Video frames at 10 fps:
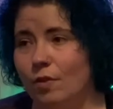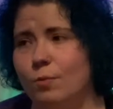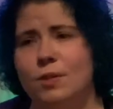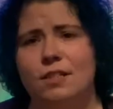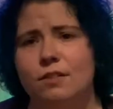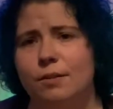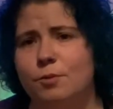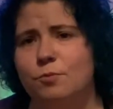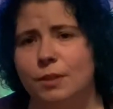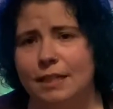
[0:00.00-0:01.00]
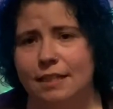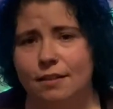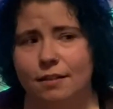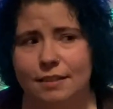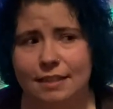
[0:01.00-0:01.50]
We're still gonna be really
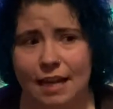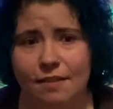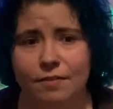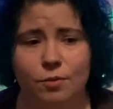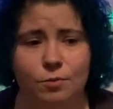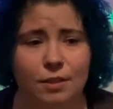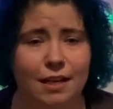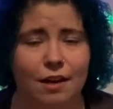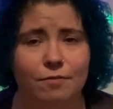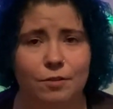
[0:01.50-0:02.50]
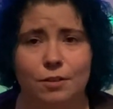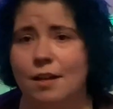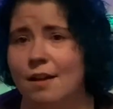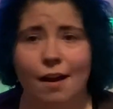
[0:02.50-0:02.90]
safe and really careful.